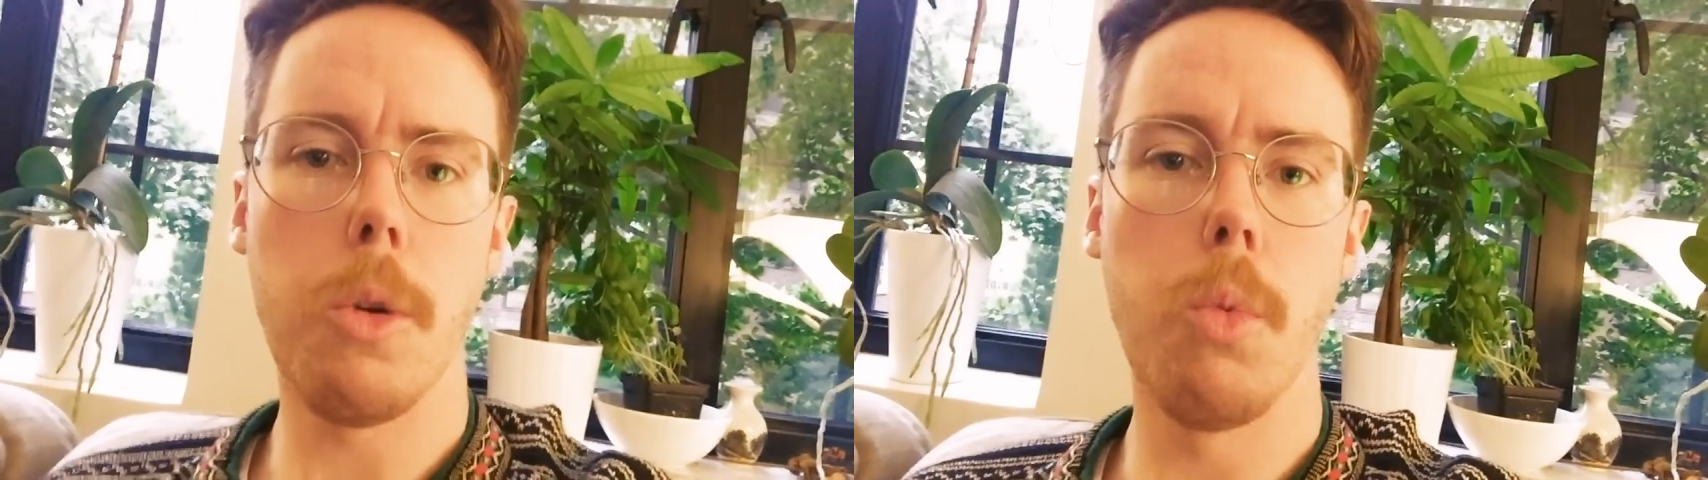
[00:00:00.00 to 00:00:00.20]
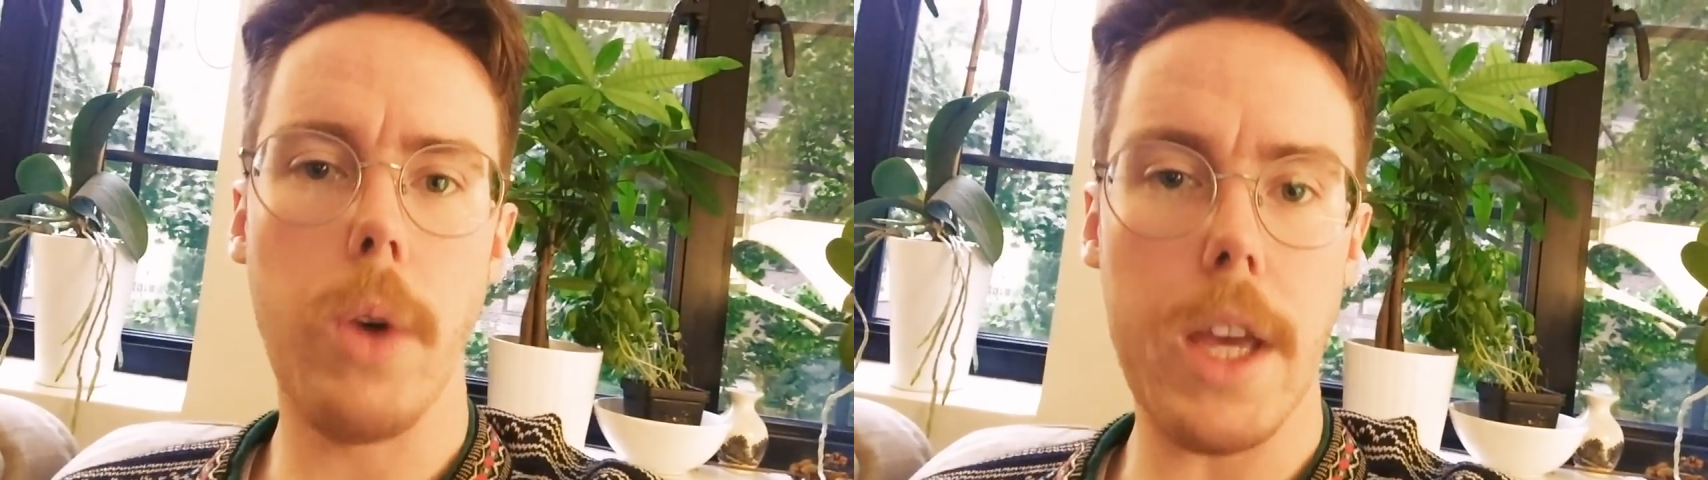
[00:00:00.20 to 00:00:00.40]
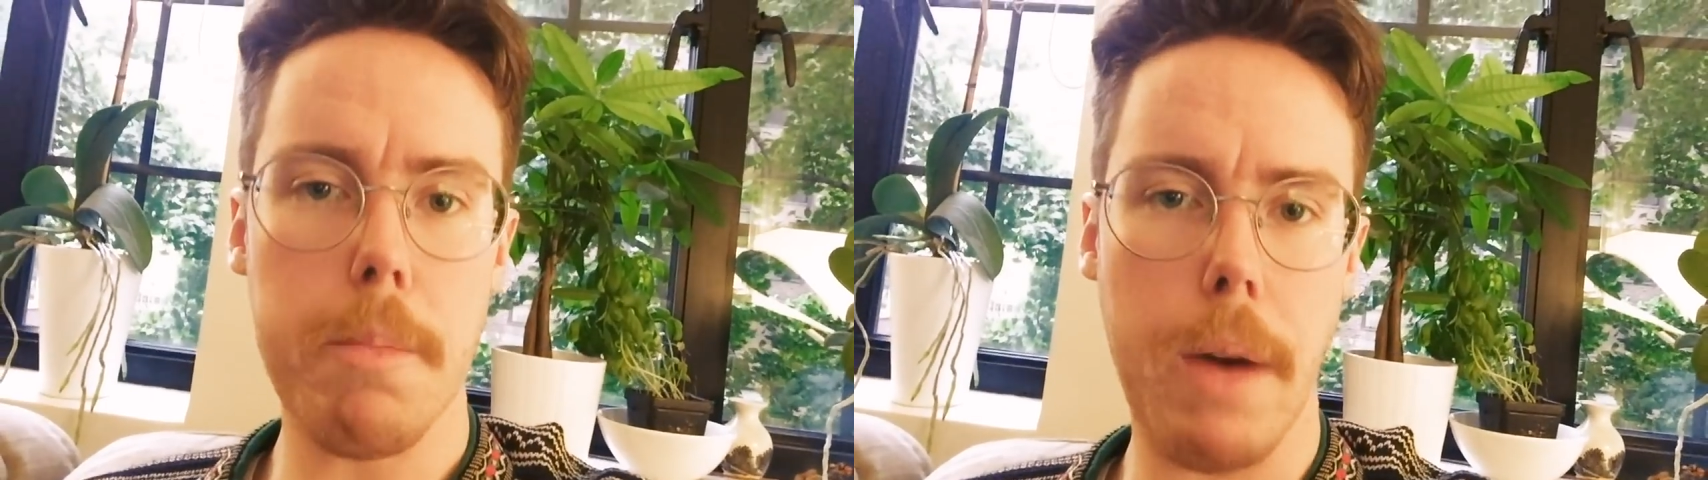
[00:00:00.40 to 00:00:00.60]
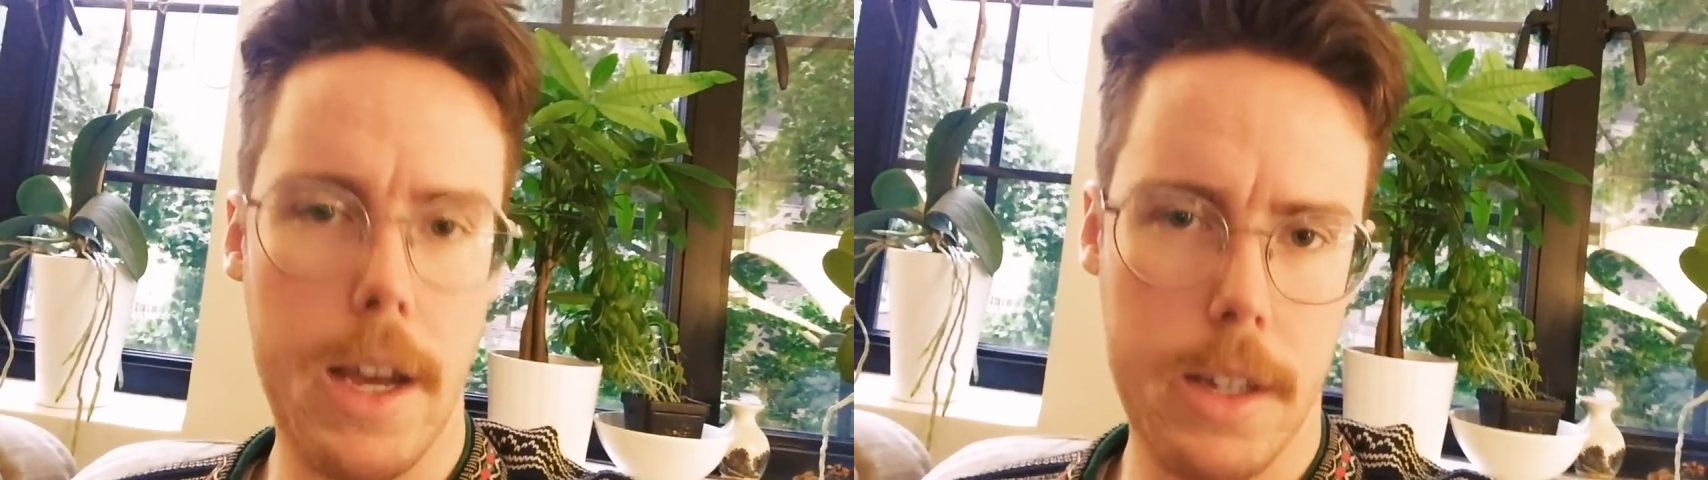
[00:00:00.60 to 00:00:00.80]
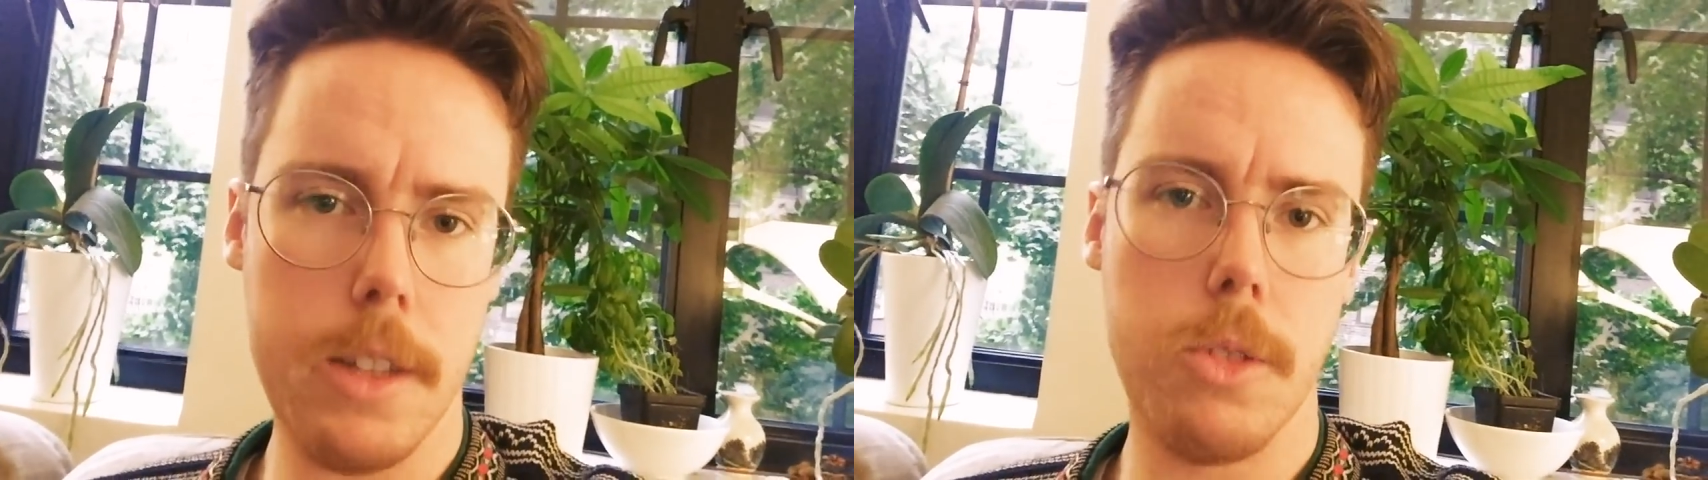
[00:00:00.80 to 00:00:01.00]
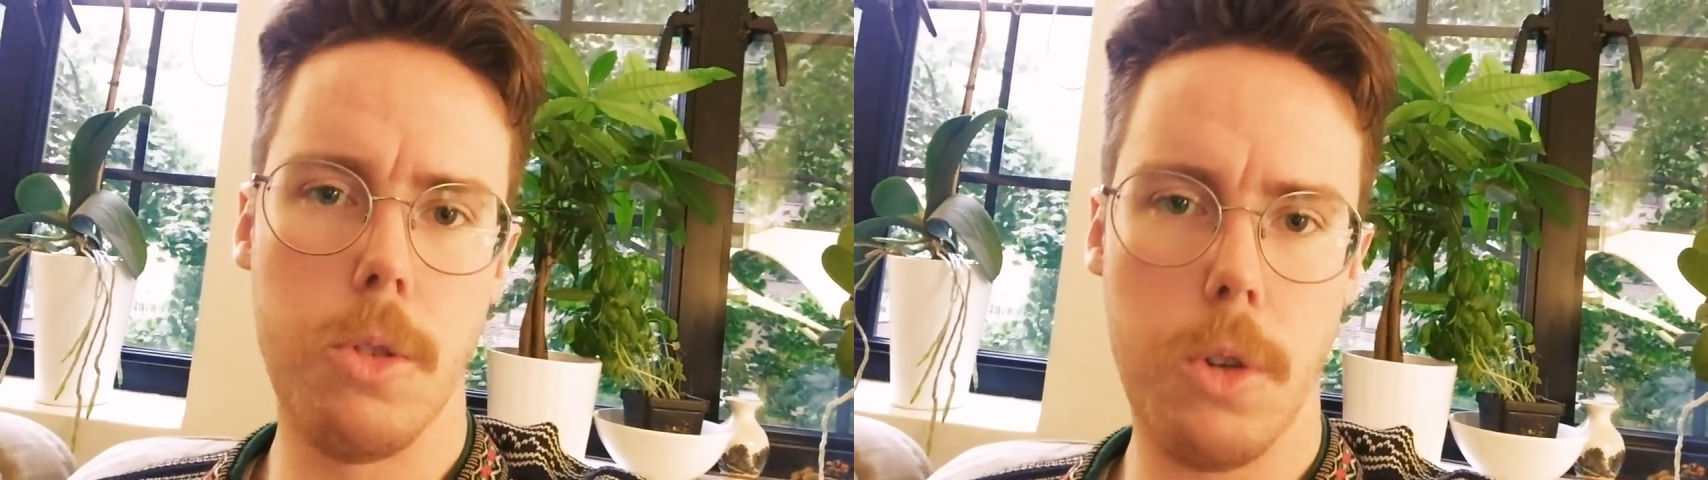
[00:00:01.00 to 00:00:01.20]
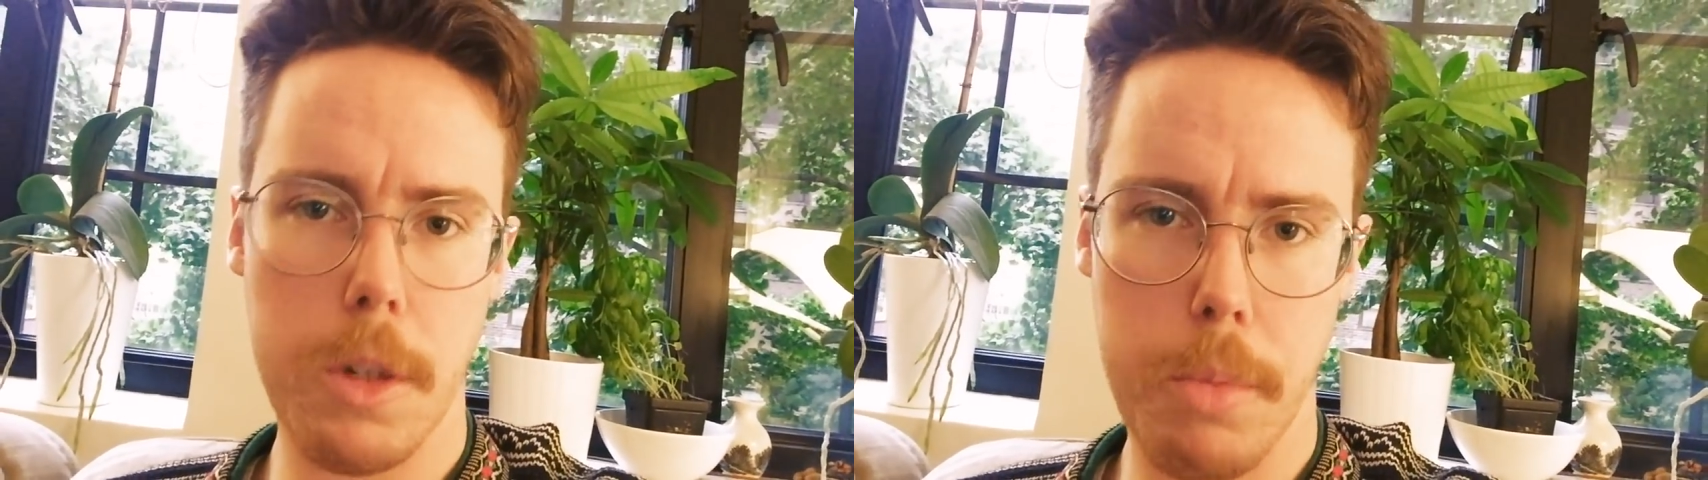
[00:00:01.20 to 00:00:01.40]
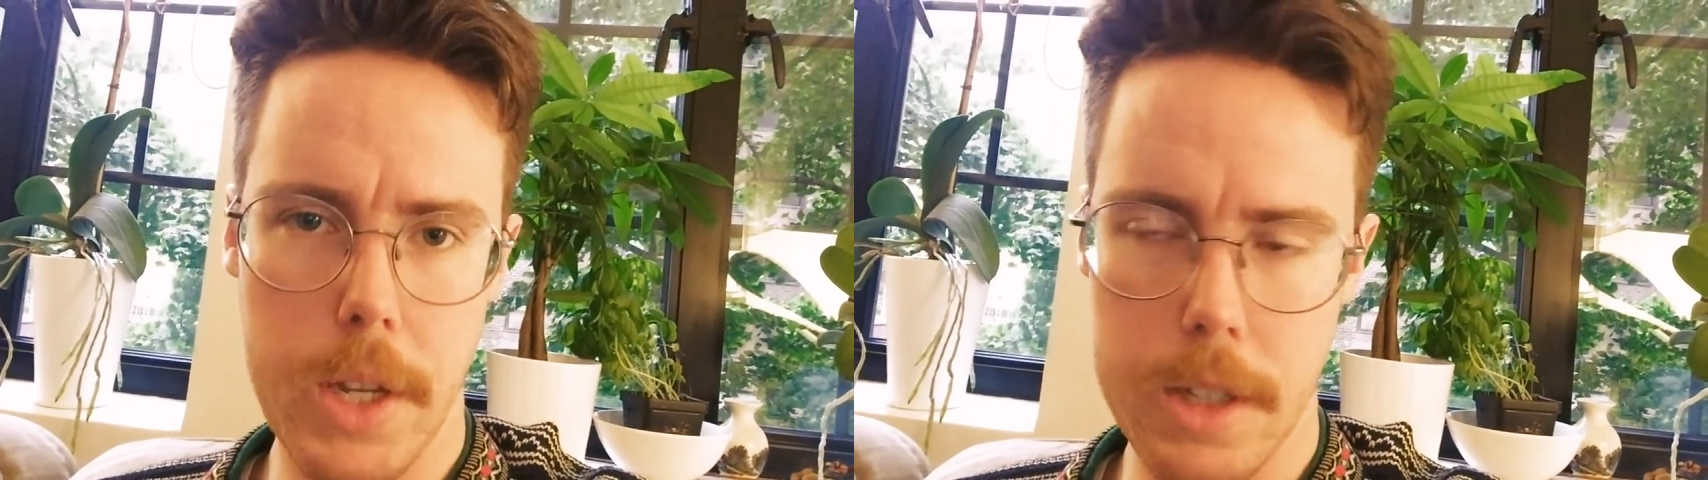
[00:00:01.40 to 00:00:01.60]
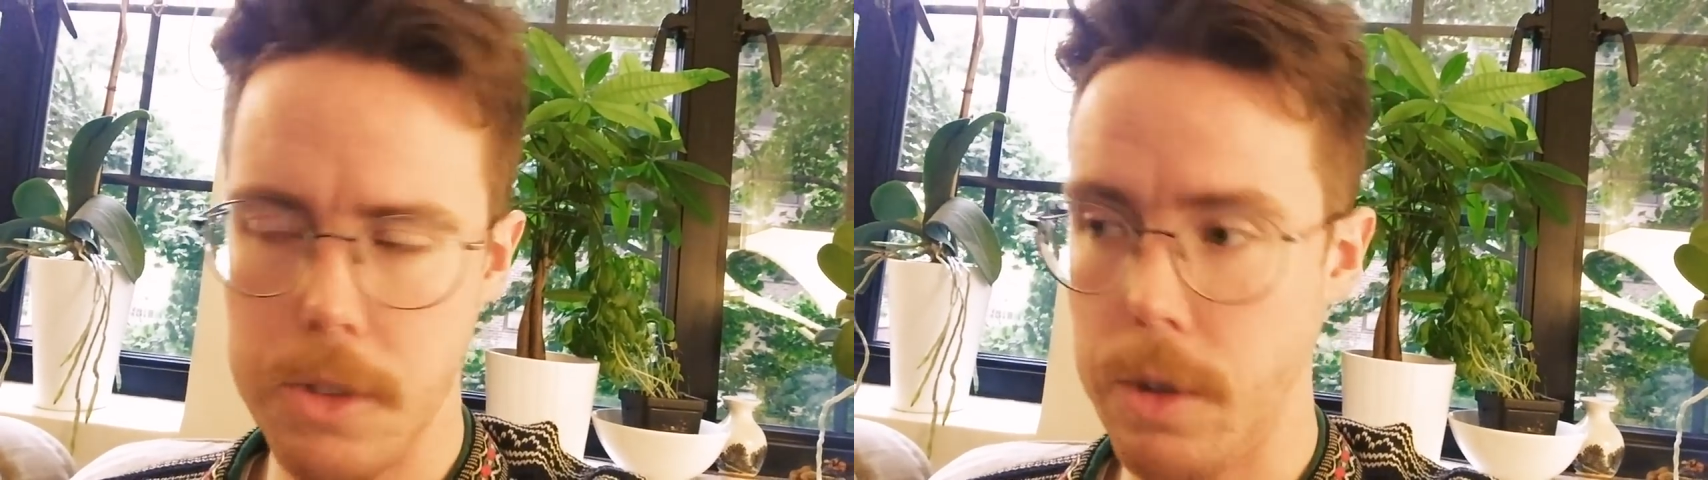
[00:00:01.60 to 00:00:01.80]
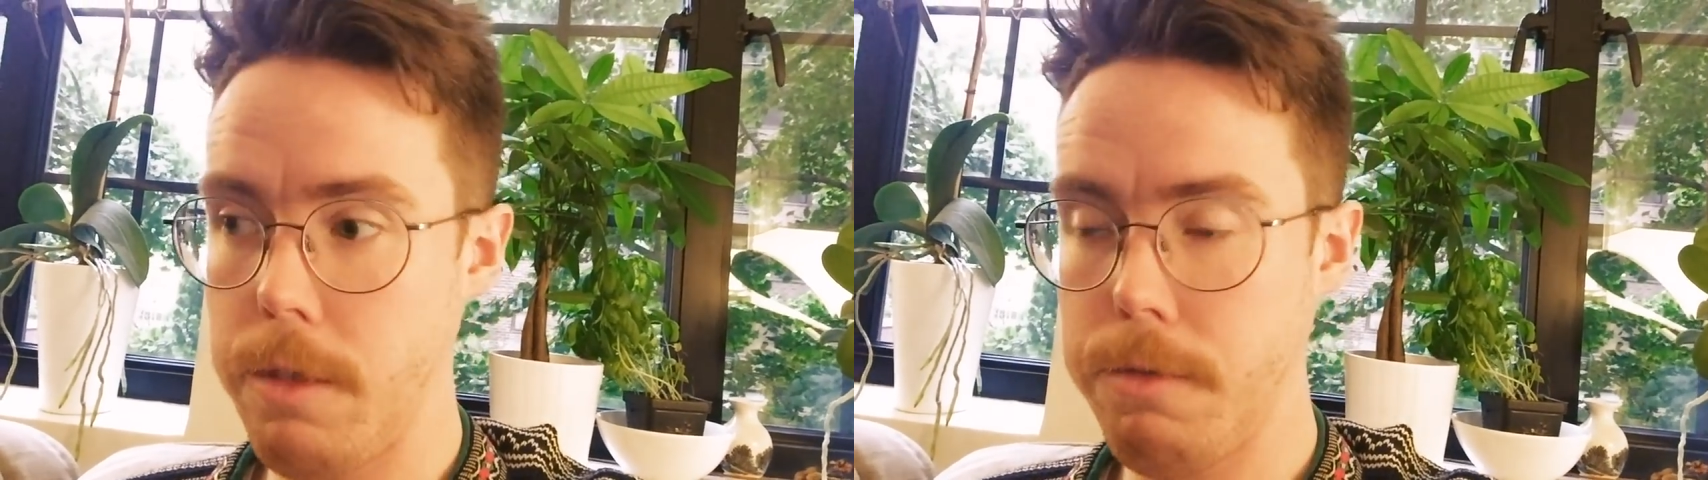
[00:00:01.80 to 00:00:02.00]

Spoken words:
way back into Nordic prehistory,